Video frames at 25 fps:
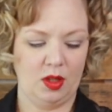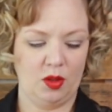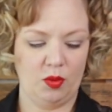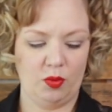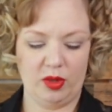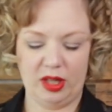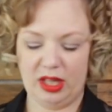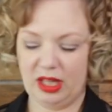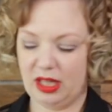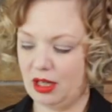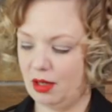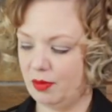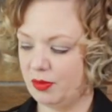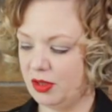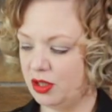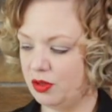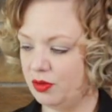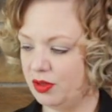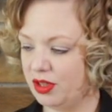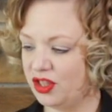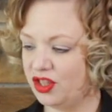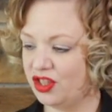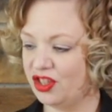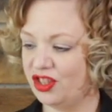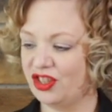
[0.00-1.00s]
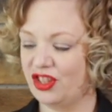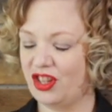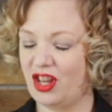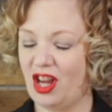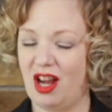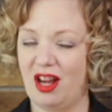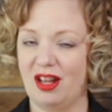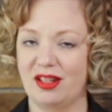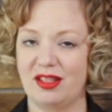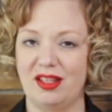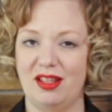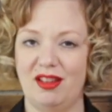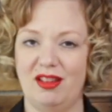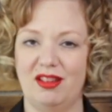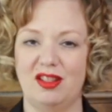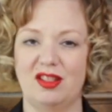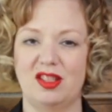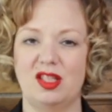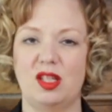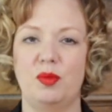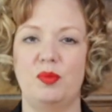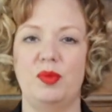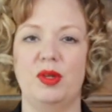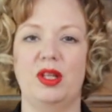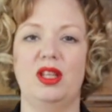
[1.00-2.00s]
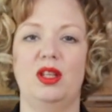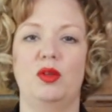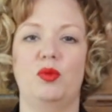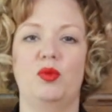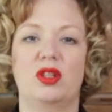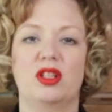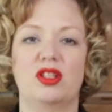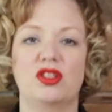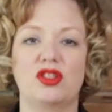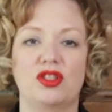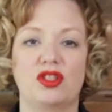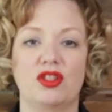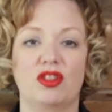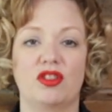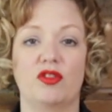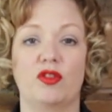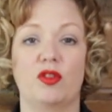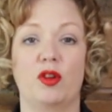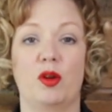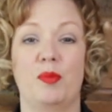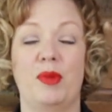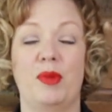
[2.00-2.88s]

When it comes to a stirred cocktail, you typically want to stir for